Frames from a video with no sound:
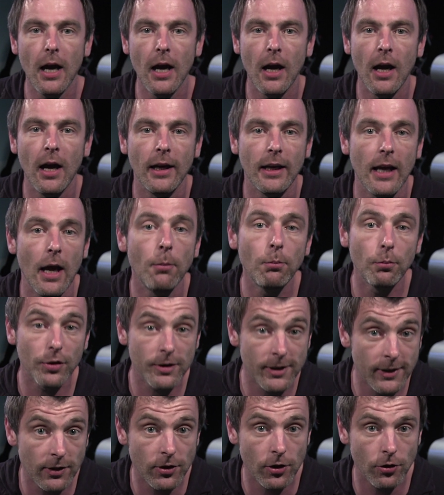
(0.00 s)
Again,
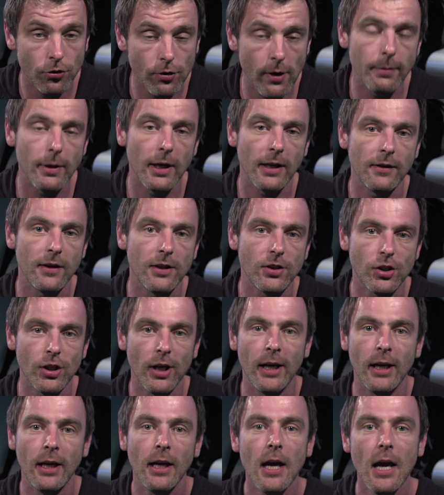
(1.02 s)
precision dribbling this
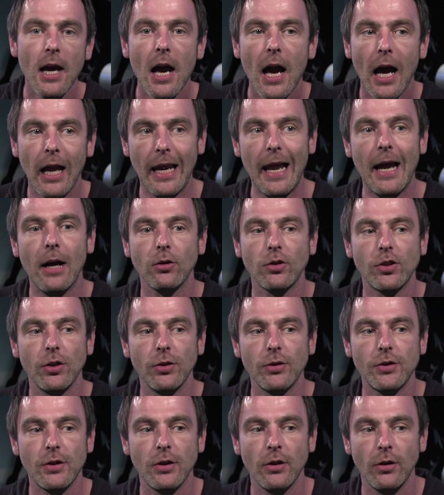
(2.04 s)
year allows
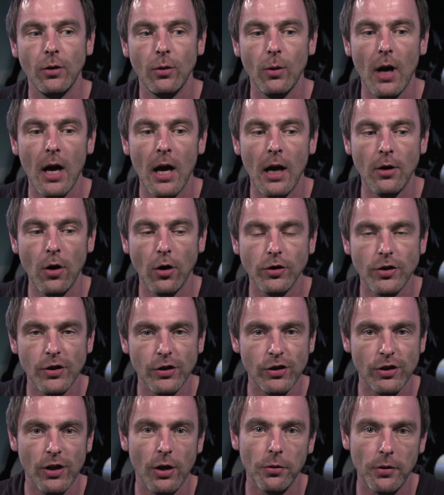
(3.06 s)
you to not
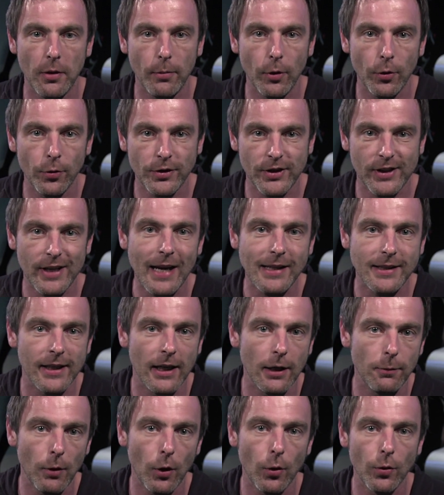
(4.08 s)
just shield the ball
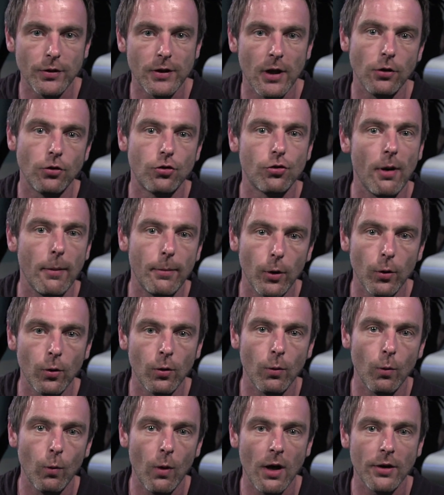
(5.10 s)
static, but also
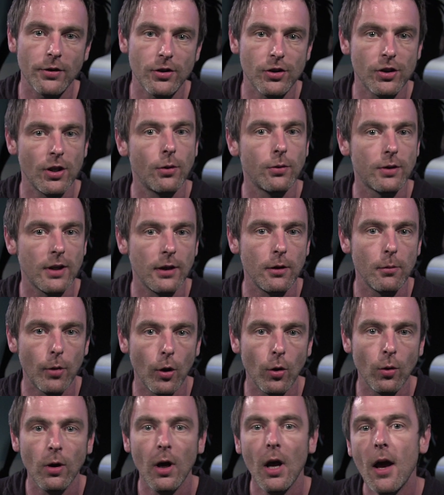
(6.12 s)
dribble while shielding the
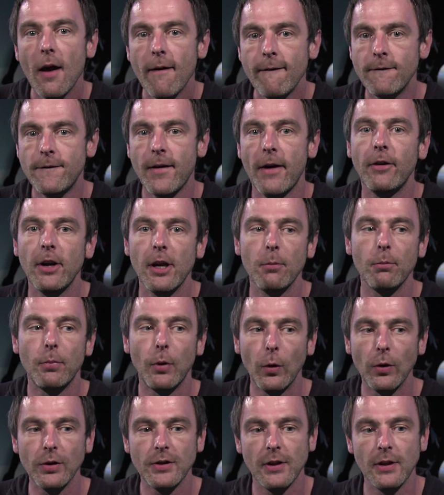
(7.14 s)
ball. Very
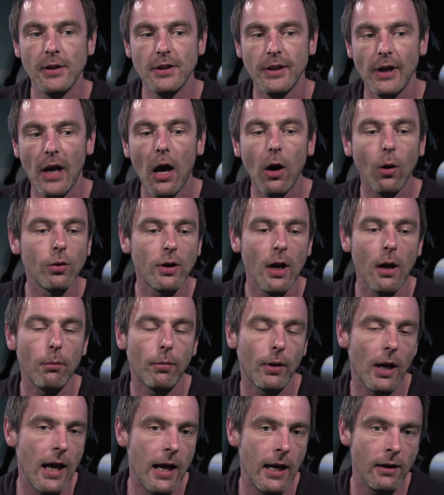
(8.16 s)
important to hold
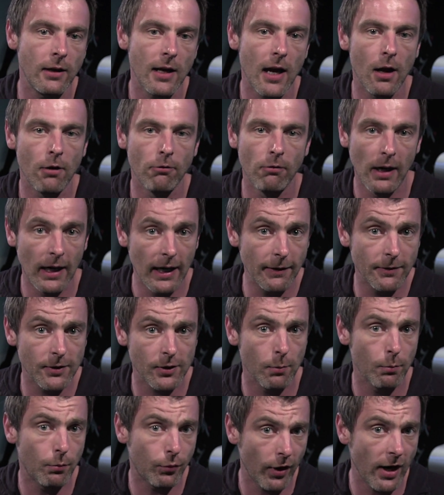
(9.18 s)
up play, relieve
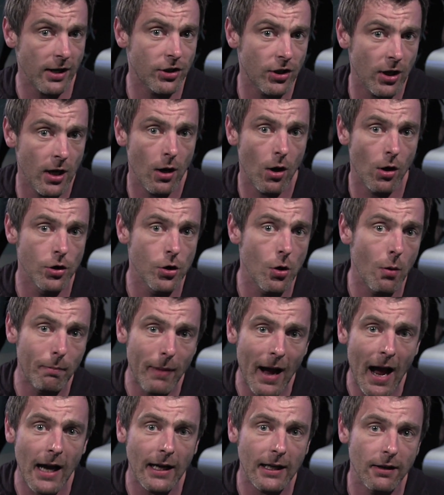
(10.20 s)
some pressure on your
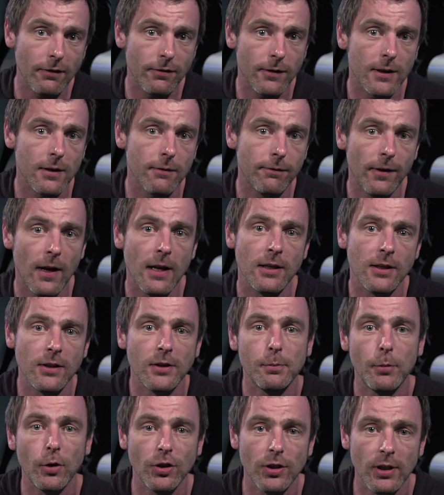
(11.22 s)
back if a
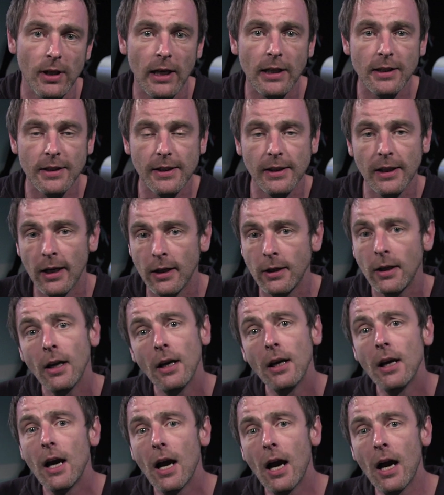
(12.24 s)
defender's pushing into you,
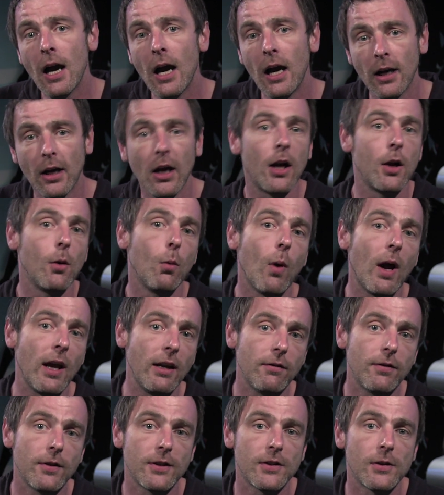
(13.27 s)
and kind of
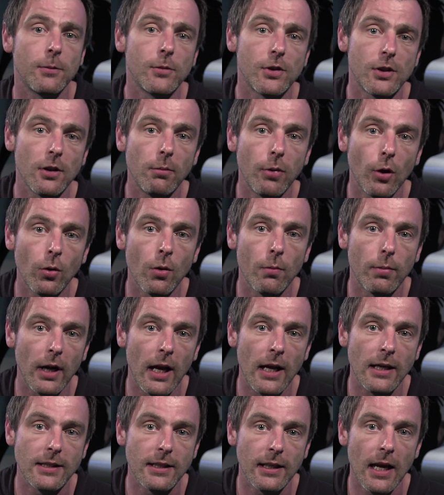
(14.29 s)
wait for some support
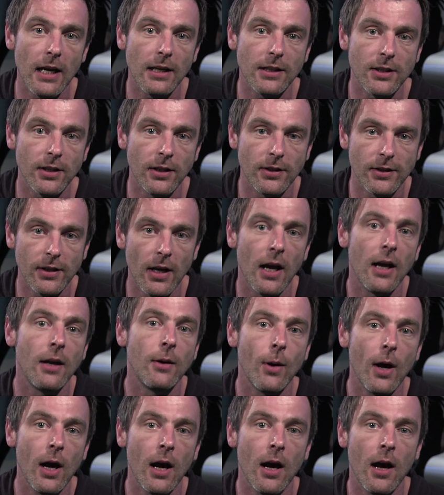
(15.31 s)
play to get to you.
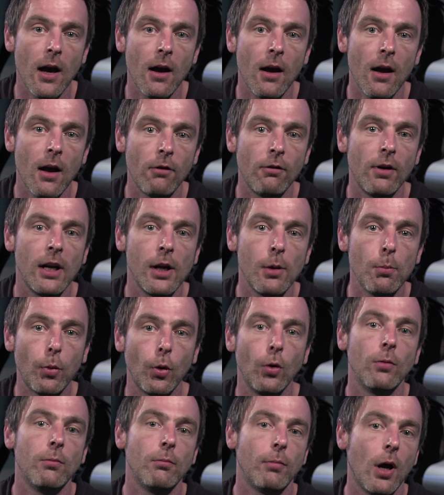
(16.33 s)
So a really
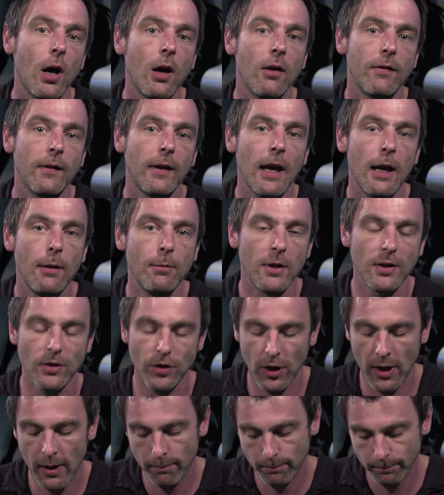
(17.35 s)
important part of the game
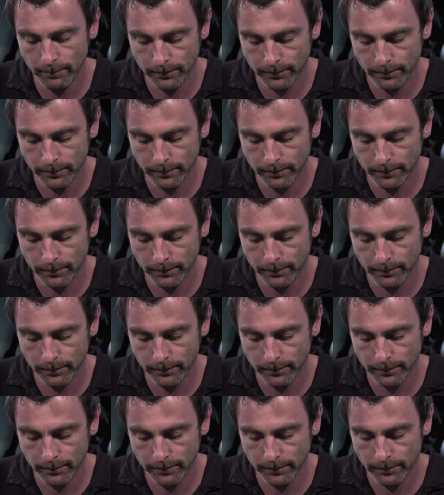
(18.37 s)
this year.